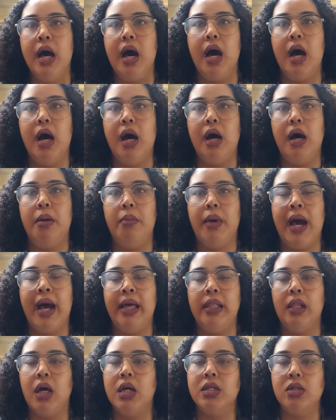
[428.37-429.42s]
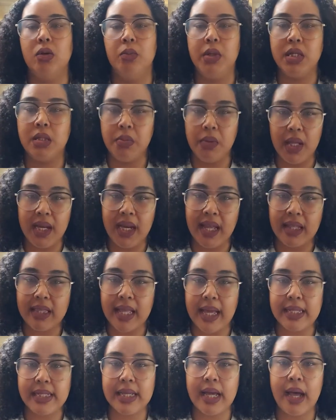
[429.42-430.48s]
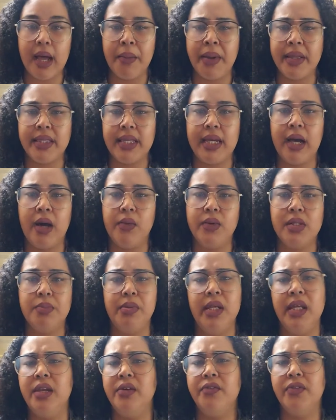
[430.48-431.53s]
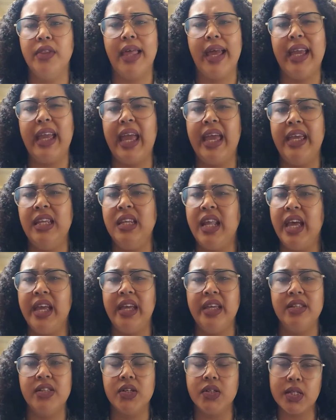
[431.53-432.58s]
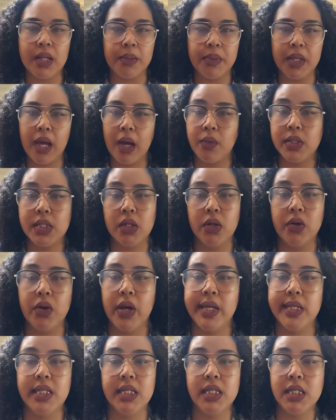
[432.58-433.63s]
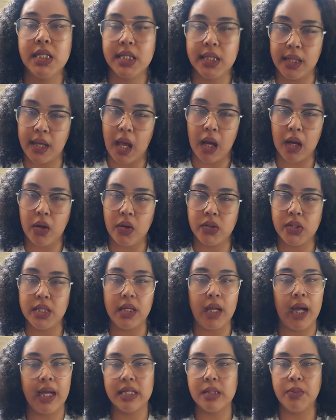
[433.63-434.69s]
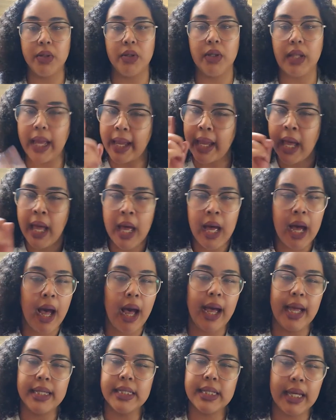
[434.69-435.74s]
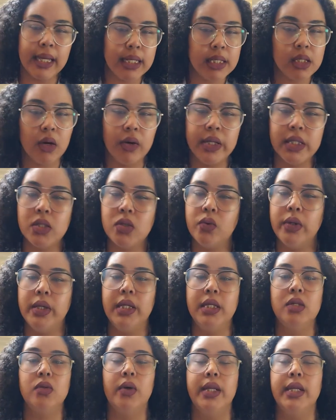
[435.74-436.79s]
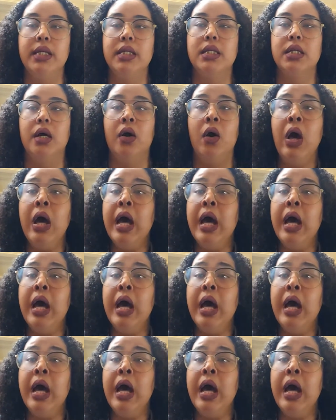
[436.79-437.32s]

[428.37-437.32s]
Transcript: I lost so much blood at that time. I think I was bleeding for like 8 days or something. I was so crazy to not go to the hospital. Like, hindsight is always 20/20. So